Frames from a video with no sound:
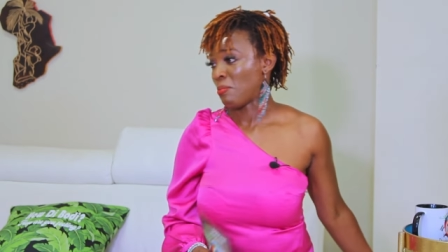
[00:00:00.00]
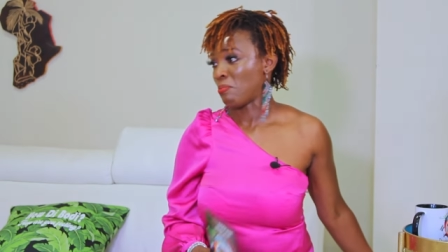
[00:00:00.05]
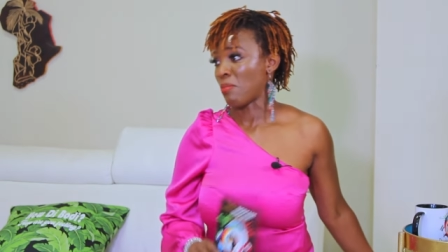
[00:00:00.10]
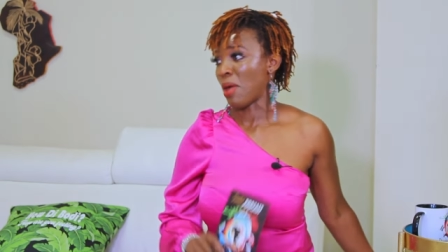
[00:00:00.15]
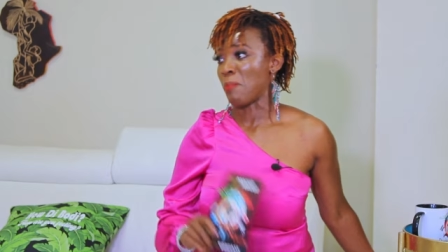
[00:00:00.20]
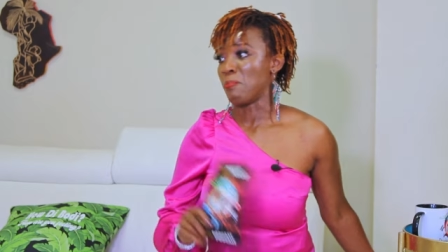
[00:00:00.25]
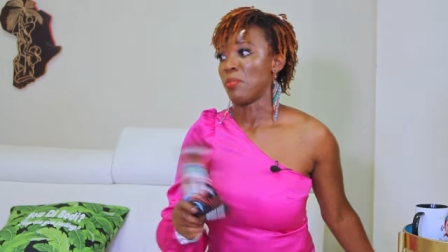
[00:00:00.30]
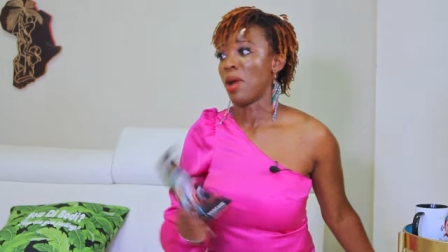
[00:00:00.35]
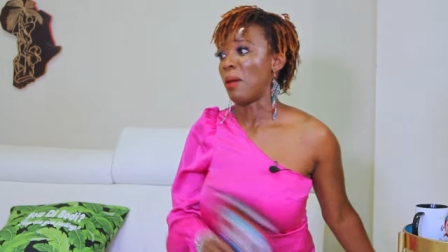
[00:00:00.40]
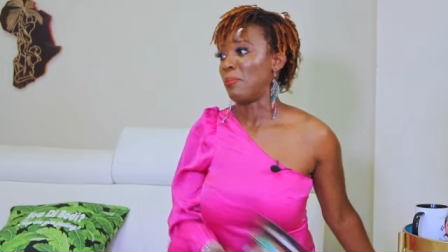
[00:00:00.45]

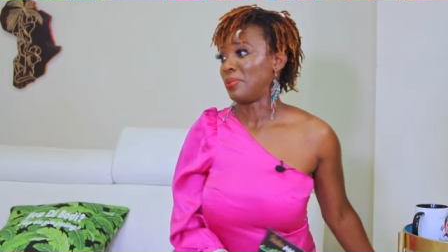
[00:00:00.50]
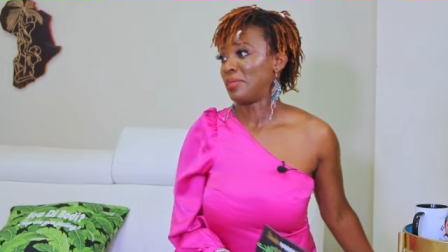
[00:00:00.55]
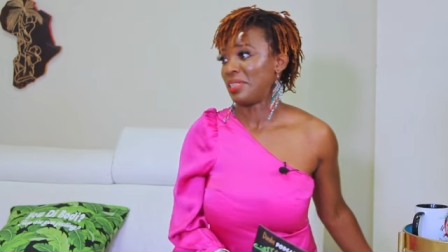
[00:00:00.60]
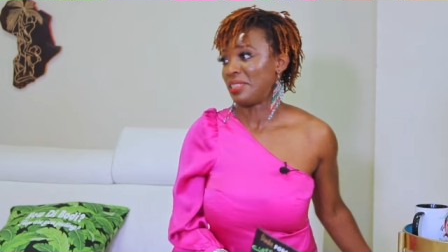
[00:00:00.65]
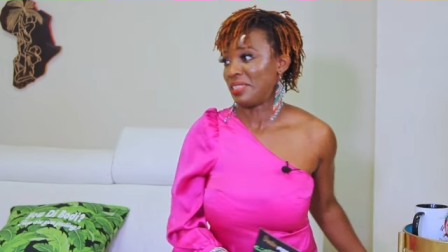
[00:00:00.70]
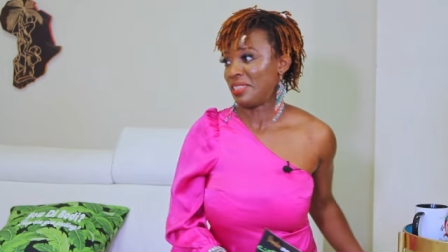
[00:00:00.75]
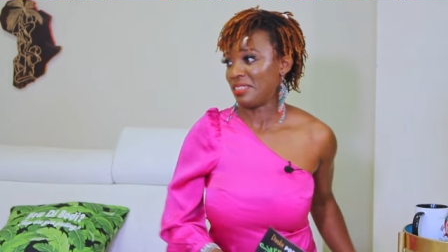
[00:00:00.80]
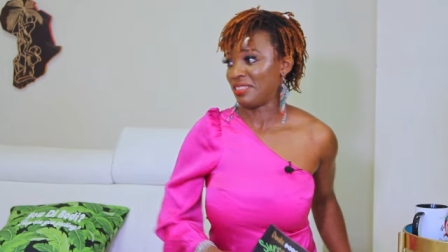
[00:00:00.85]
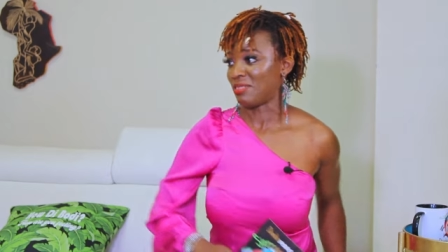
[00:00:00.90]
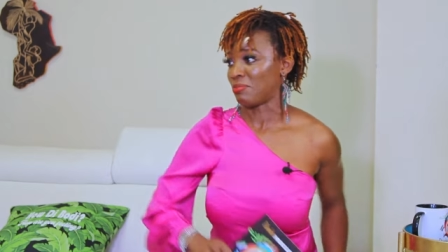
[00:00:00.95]
My mom
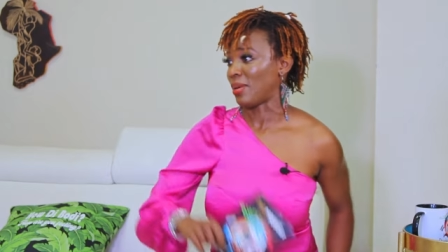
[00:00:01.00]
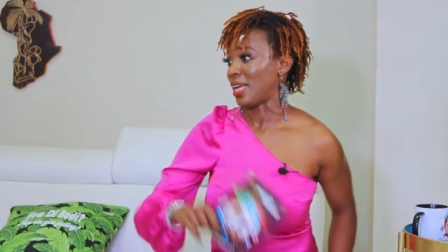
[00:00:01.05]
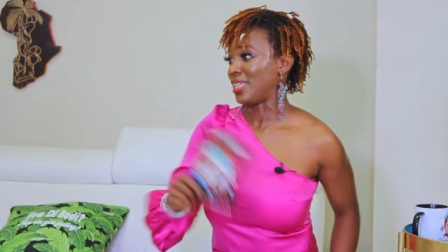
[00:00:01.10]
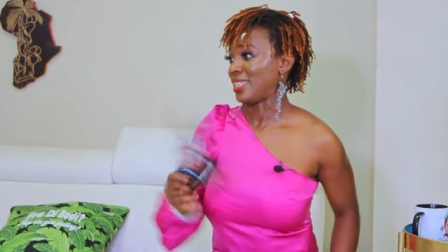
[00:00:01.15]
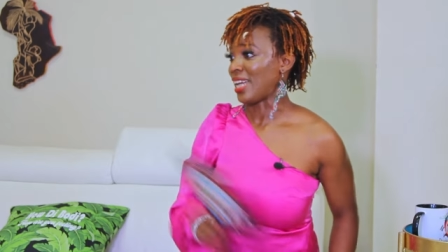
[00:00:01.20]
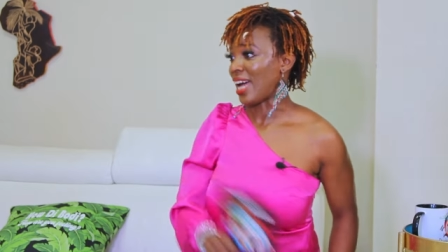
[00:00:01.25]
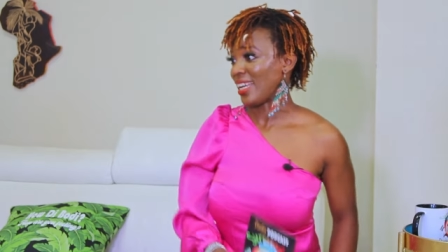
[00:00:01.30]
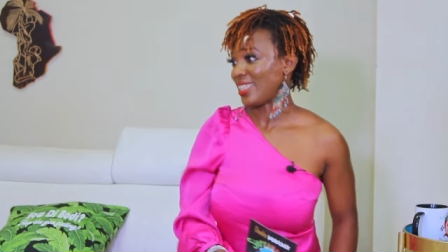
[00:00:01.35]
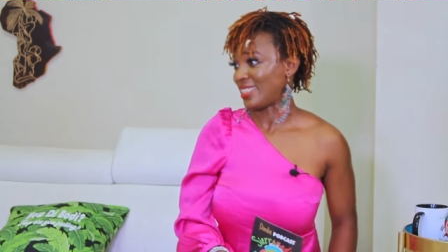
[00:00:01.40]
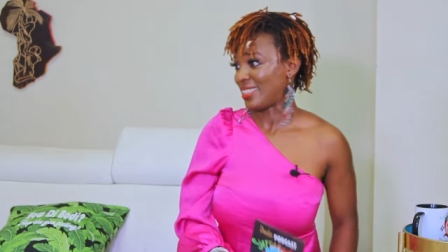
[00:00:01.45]
did this. My
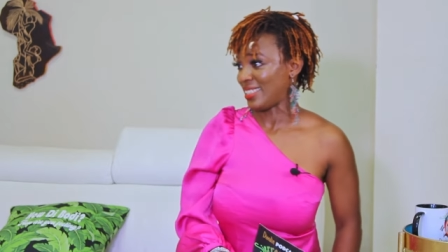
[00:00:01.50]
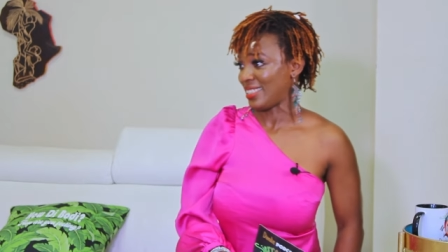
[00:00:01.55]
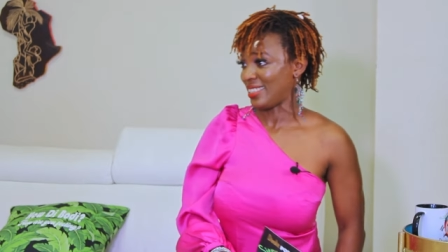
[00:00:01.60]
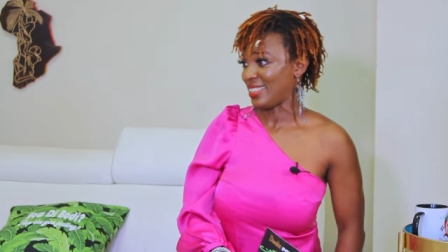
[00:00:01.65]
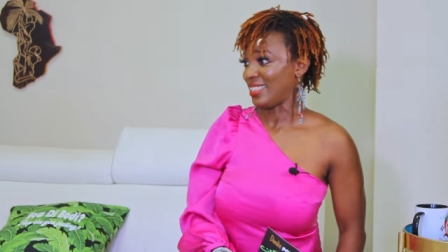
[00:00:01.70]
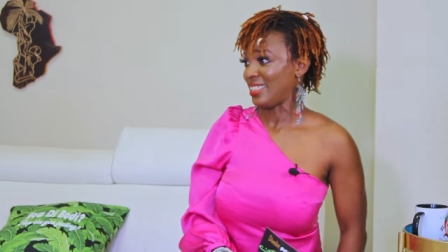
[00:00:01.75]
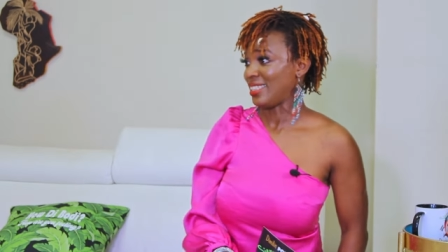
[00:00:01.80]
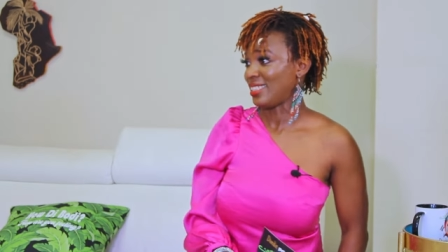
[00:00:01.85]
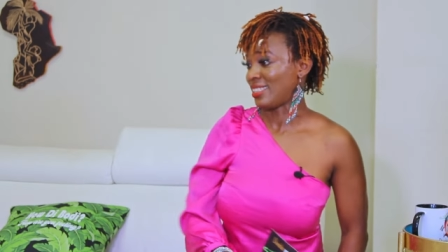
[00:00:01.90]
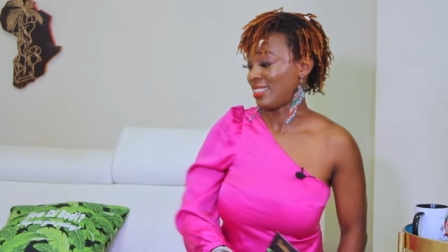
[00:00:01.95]
dad did
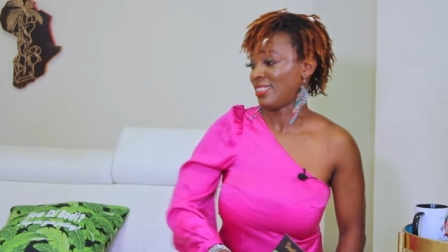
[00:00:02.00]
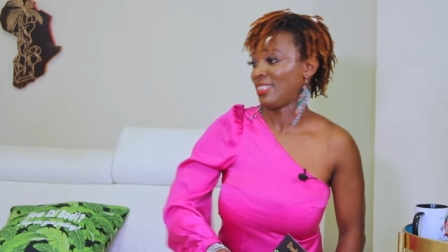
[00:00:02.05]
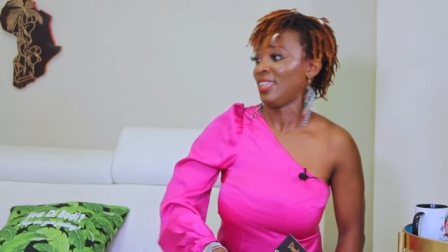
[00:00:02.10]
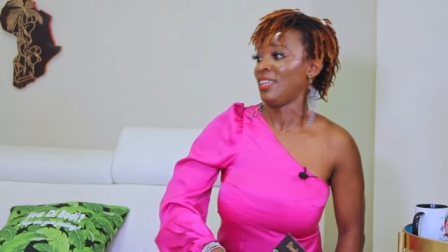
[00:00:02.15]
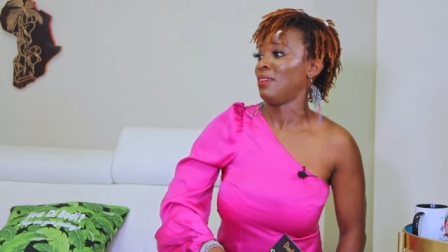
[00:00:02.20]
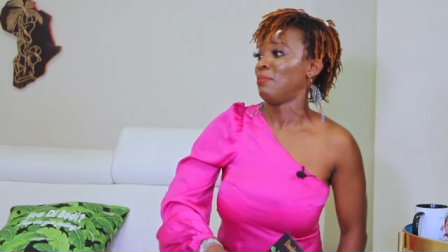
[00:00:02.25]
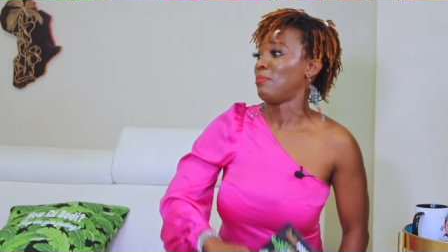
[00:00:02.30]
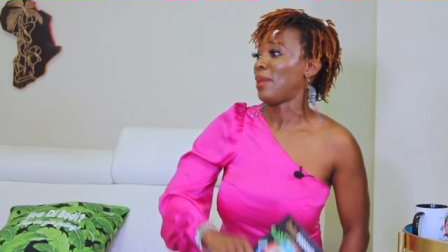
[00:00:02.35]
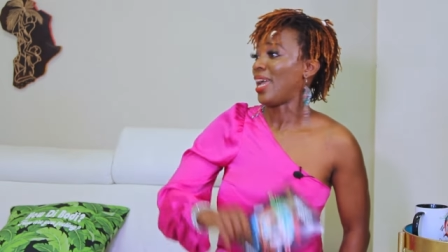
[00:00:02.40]
this. Mm-hmm.